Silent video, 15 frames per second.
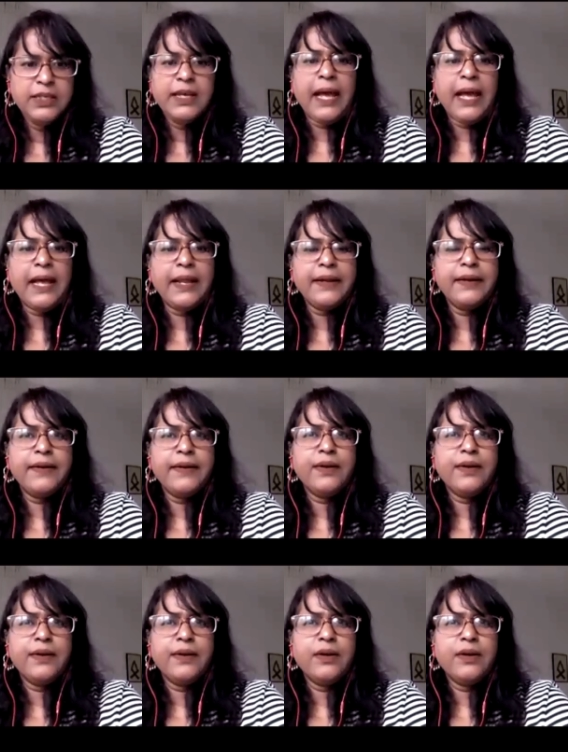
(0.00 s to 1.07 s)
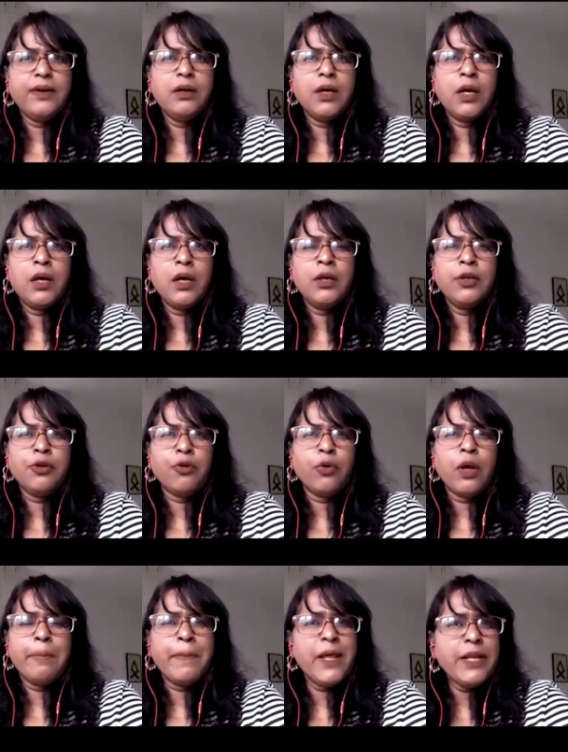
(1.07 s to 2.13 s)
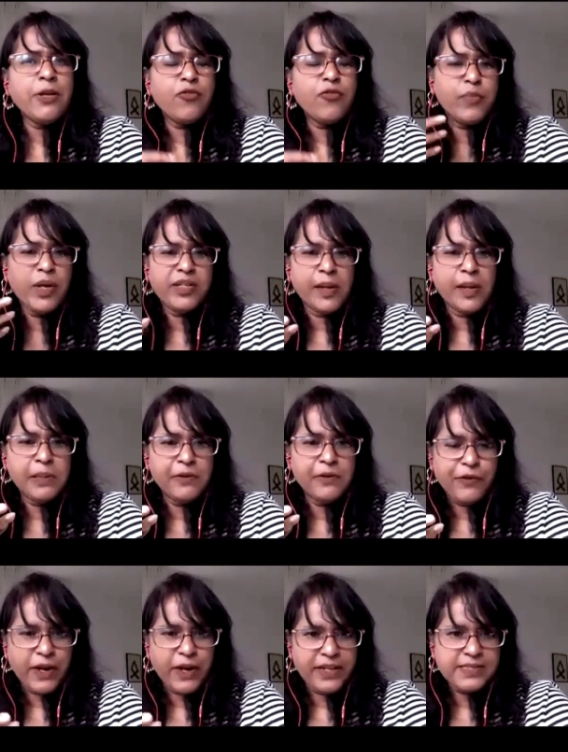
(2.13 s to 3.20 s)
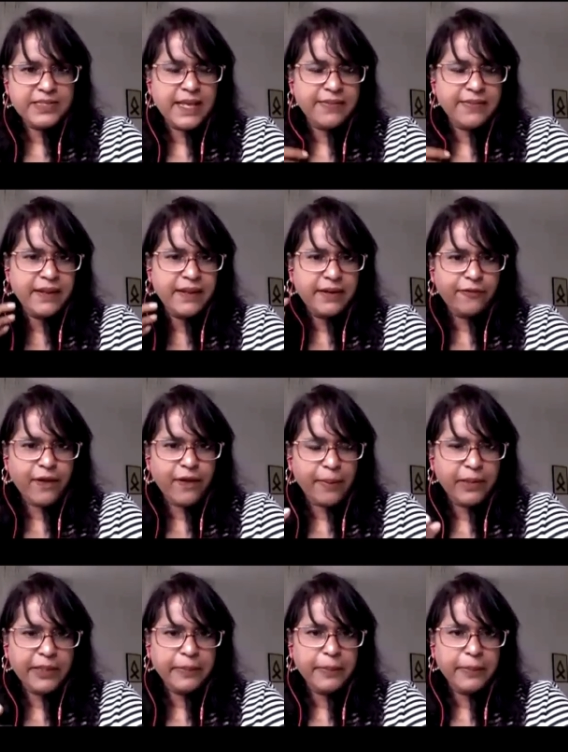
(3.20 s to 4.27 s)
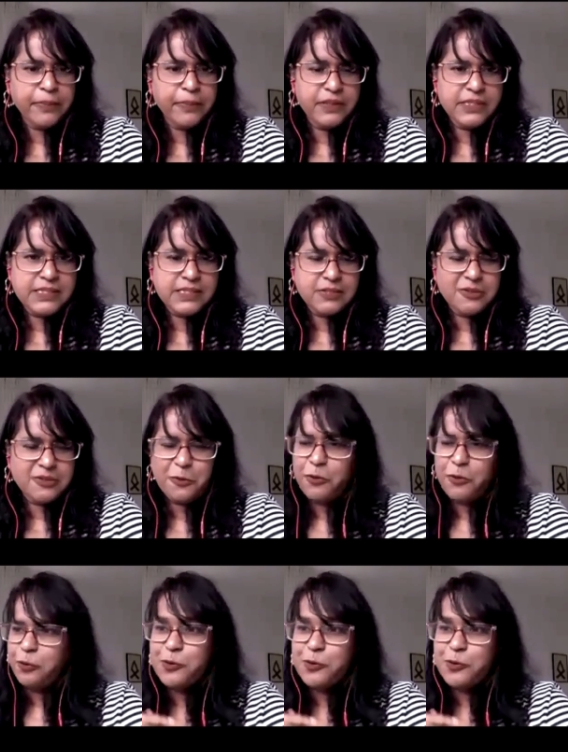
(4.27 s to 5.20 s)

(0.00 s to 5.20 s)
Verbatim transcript: And, uh, you know, many of my Tamil friends and their family members you know,